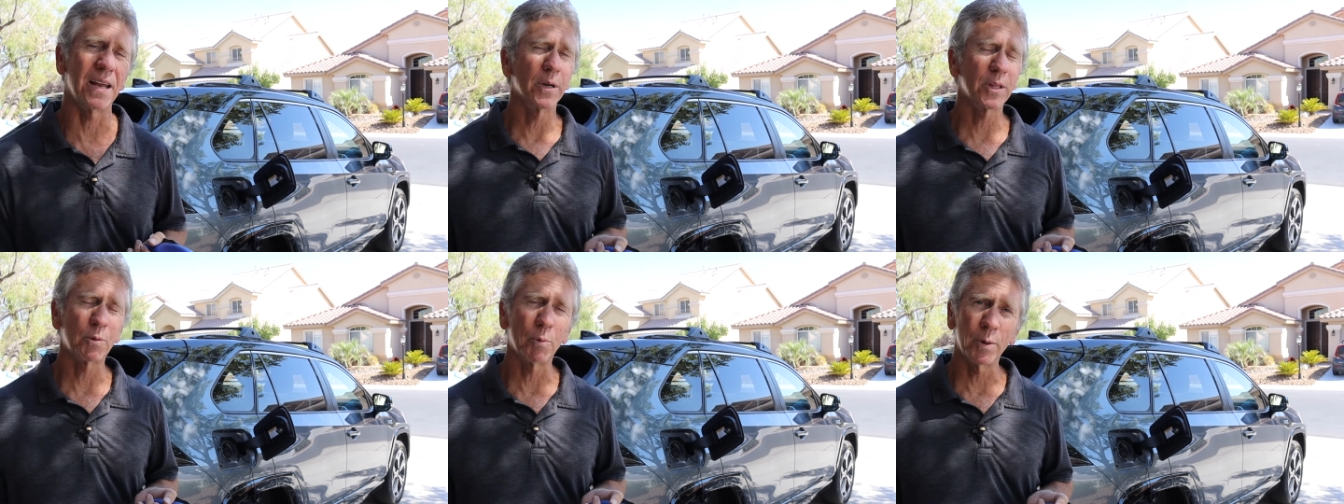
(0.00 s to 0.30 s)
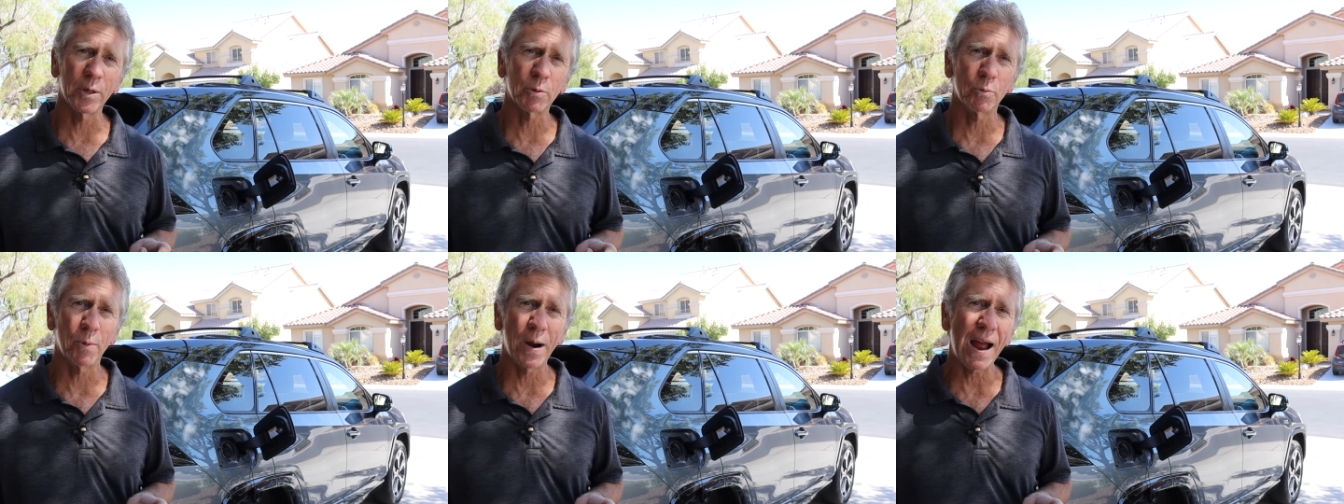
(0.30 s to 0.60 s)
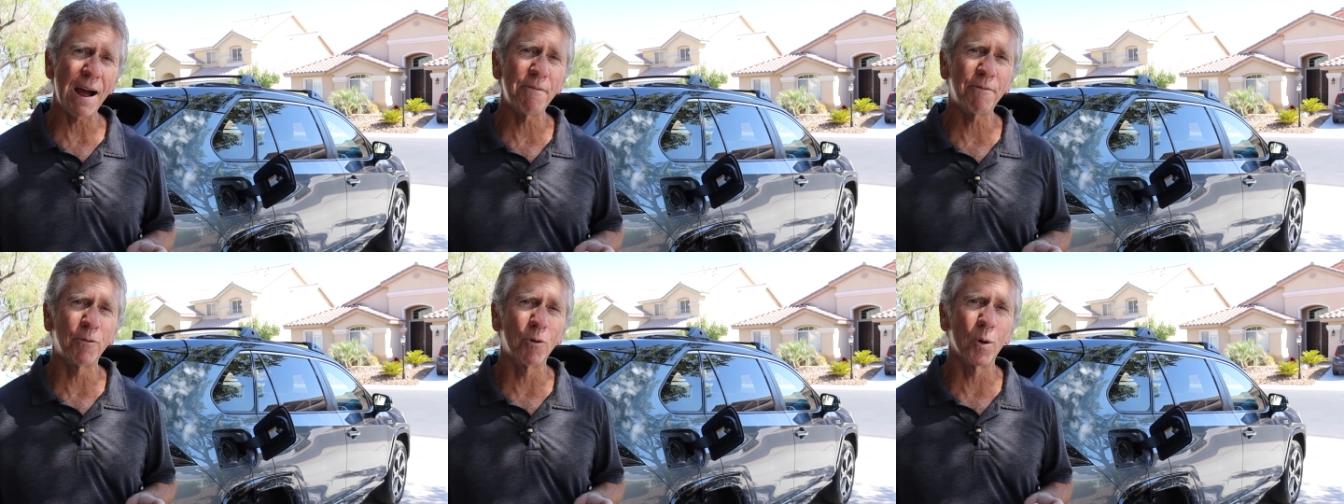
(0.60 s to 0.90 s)
But with
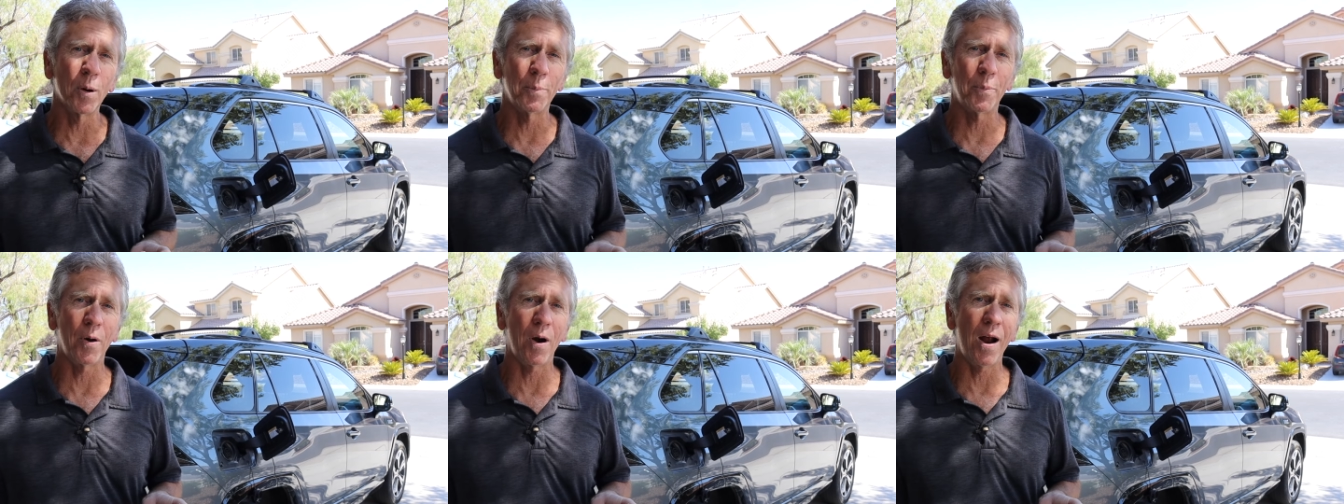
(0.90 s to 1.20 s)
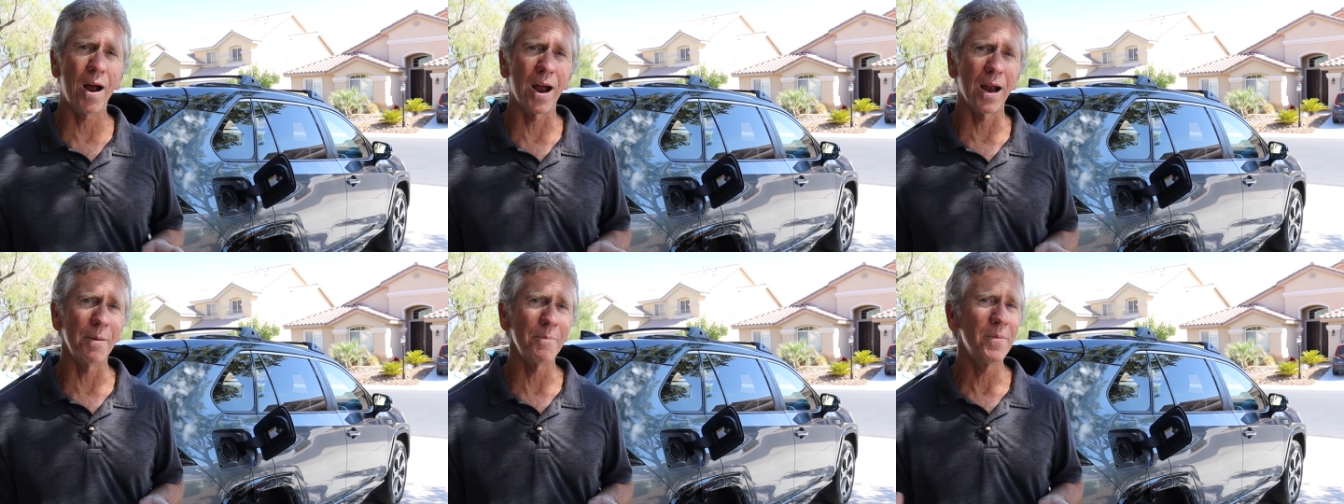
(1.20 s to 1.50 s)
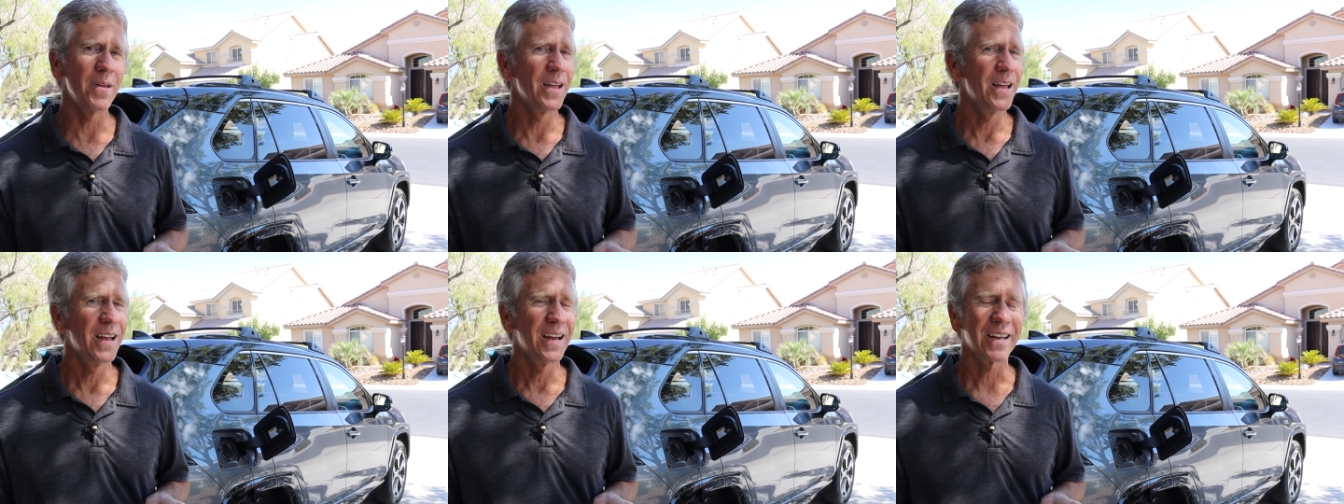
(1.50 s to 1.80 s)
RAV4
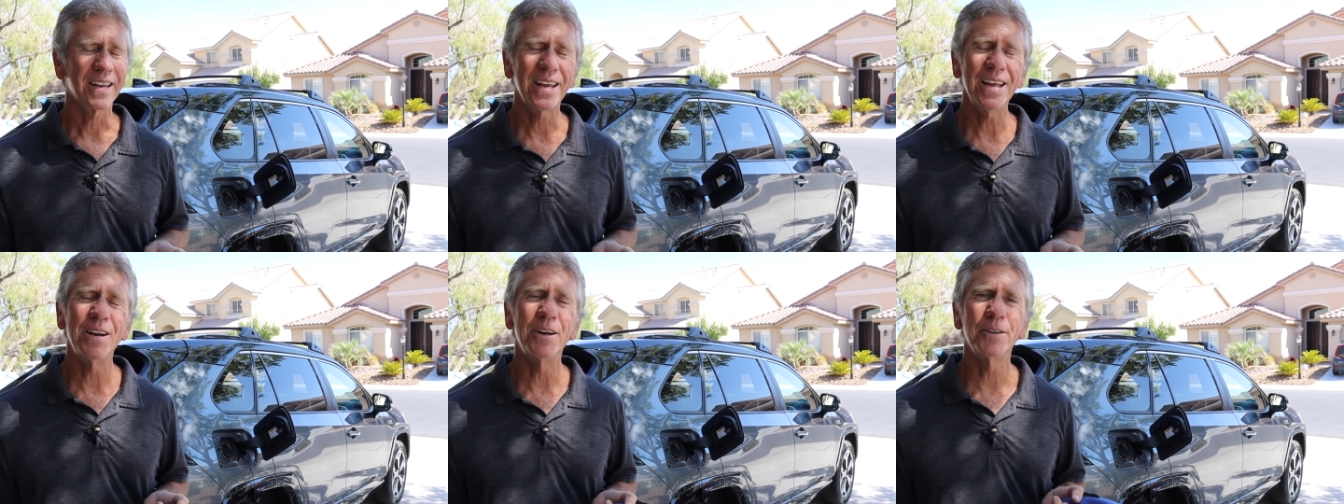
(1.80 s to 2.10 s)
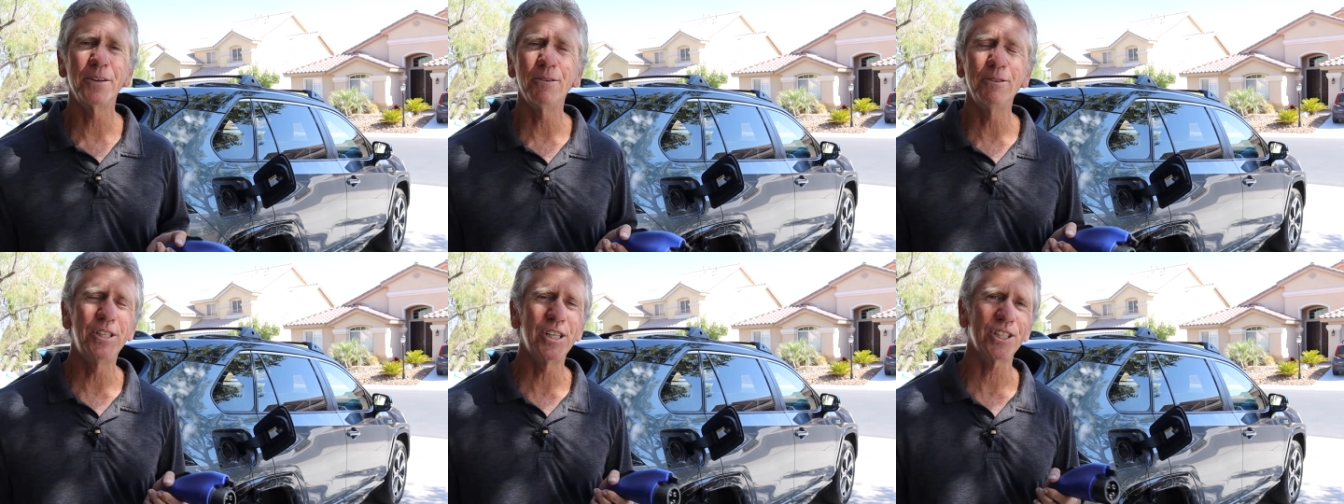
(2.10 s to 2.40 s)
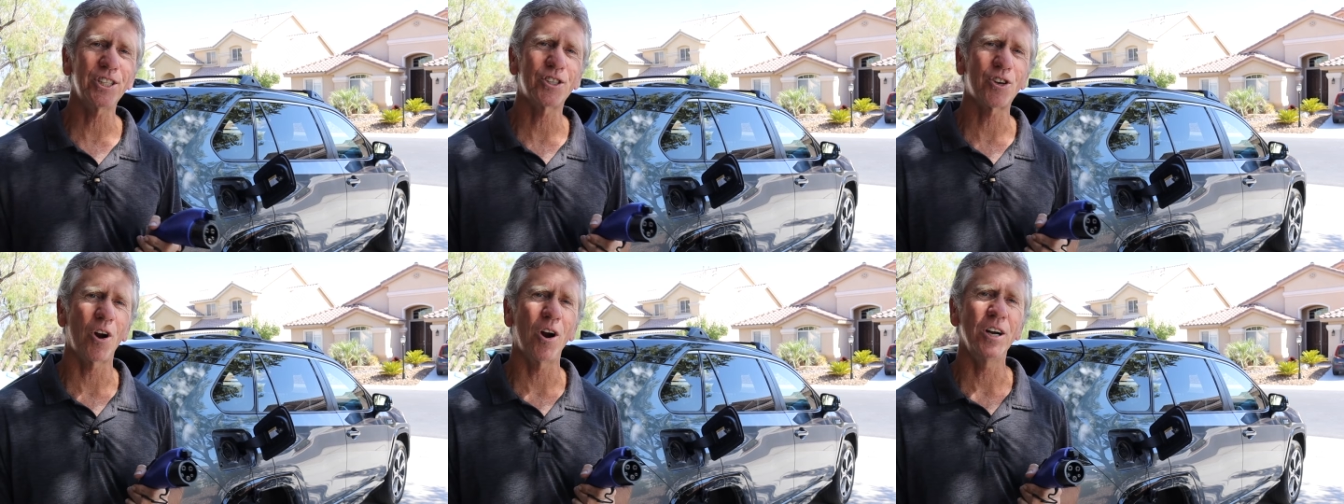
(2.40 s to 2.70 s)
Prime, you know, you
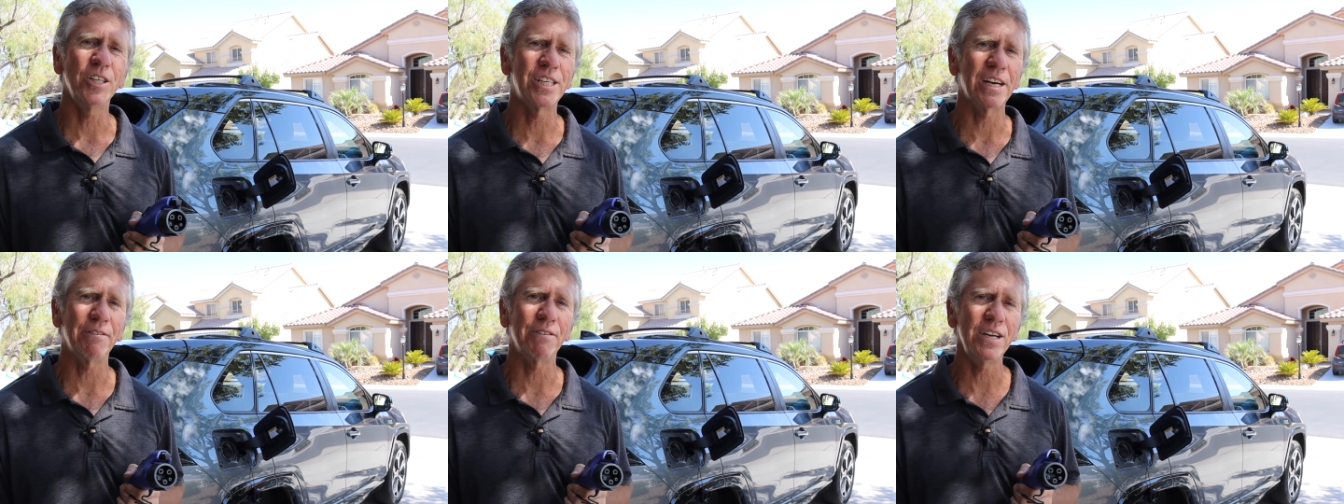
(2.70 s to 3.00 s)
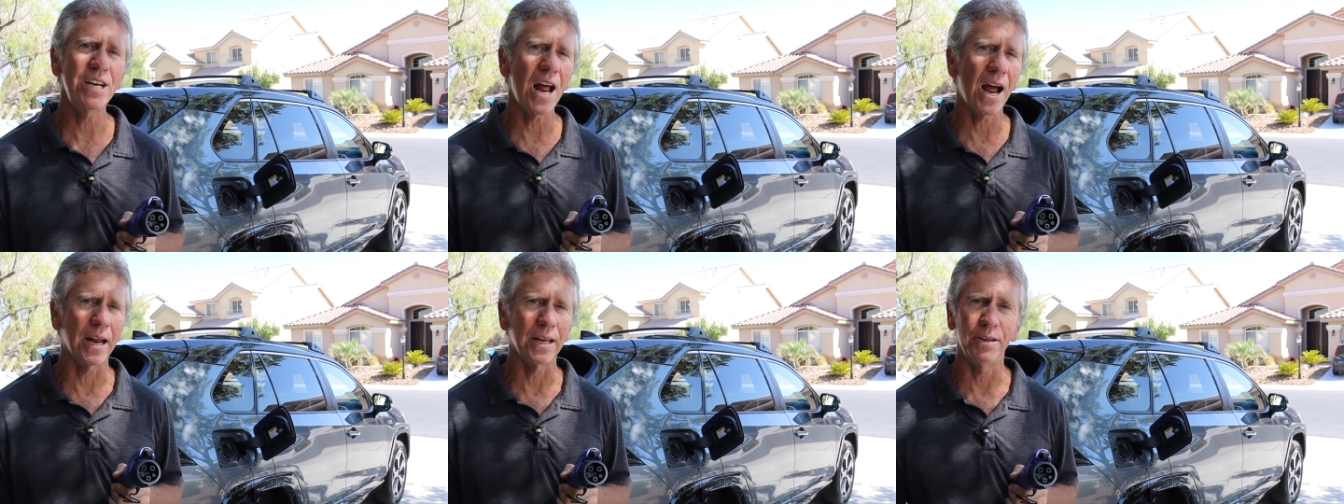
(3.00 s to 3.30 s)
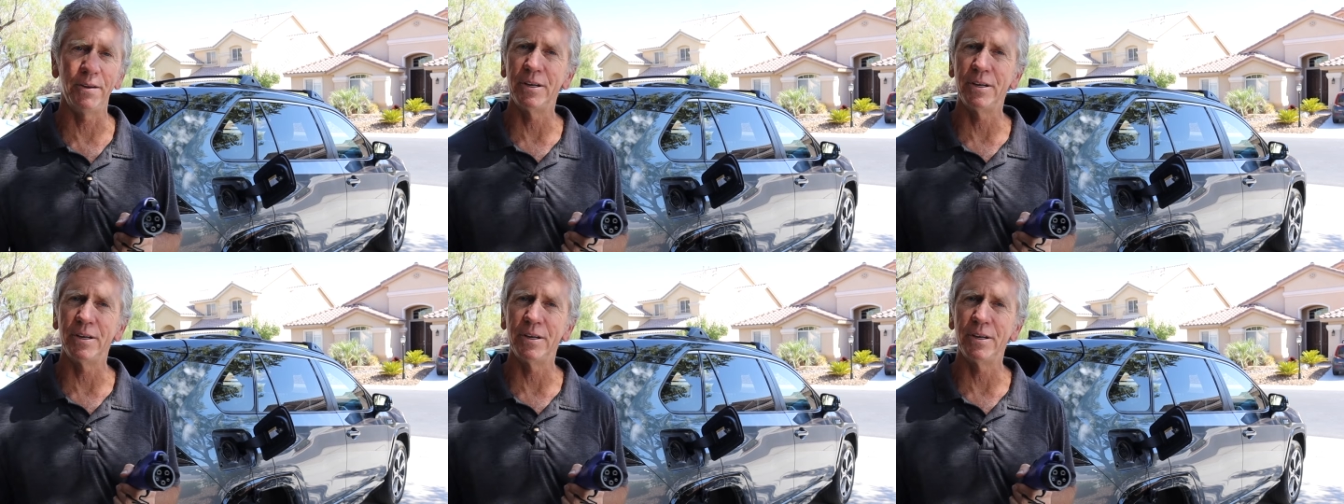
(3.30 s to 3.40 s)
just charge every night.